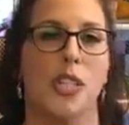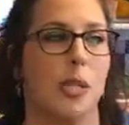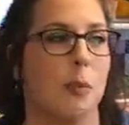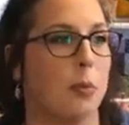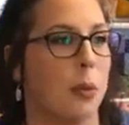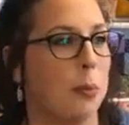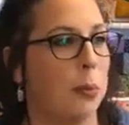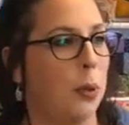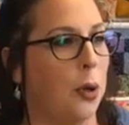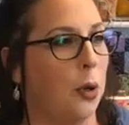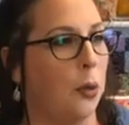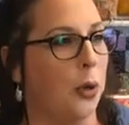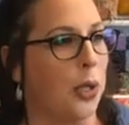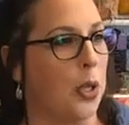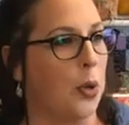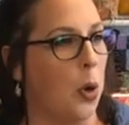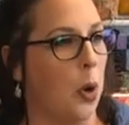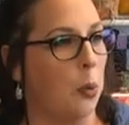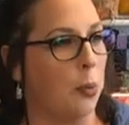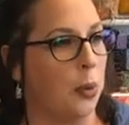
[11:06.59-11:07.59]
your zipper pull
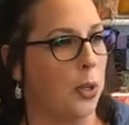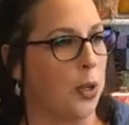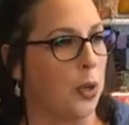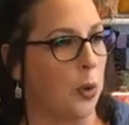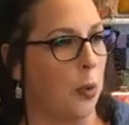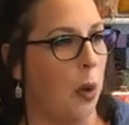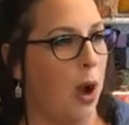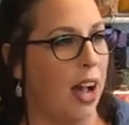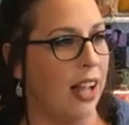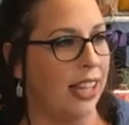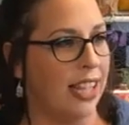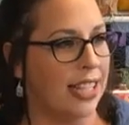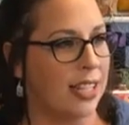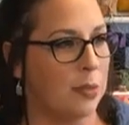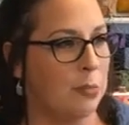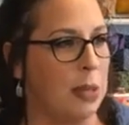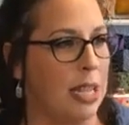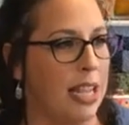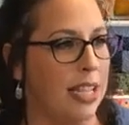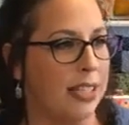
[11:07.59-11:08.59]
when you opened your
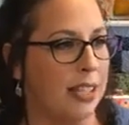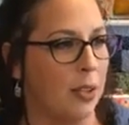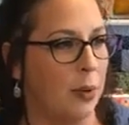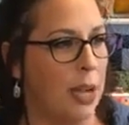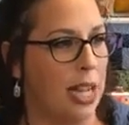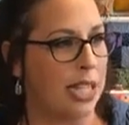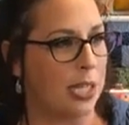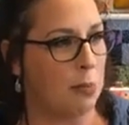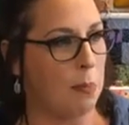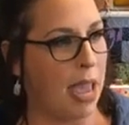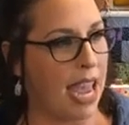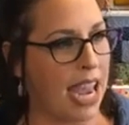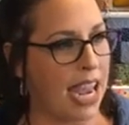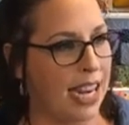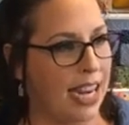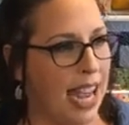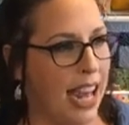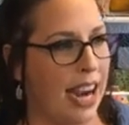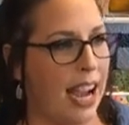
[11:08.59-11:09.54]
wallet because of the way it's made.